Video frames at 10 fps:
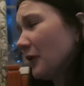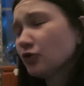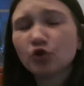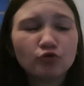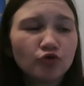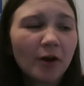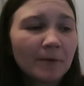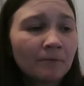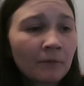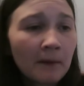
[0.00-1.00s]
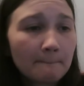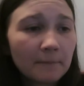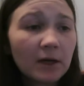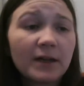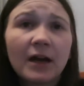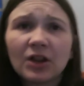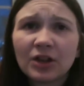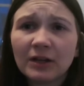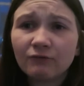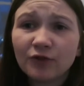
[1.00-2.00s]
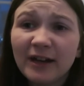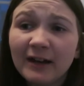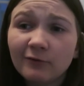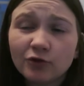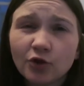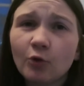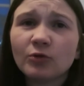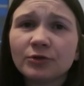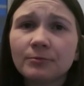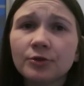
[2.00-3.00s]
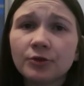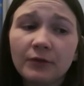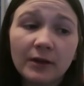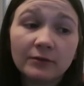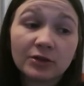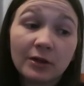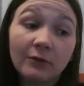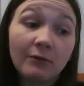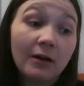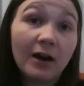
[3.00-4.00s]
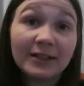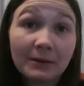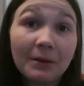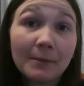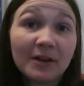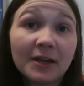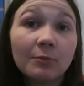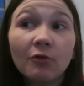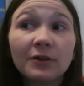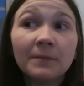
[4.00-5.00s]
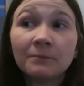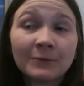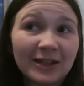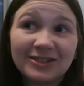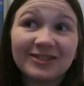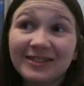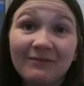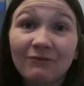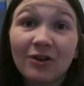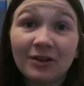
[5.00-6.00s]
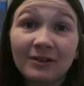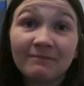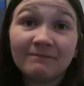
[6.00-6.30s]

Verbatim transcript: mouth is super dry. But yeah, I think for now, I'll just go watch some YouTube videos. So I did play my keyboard, I just didn't vlog it.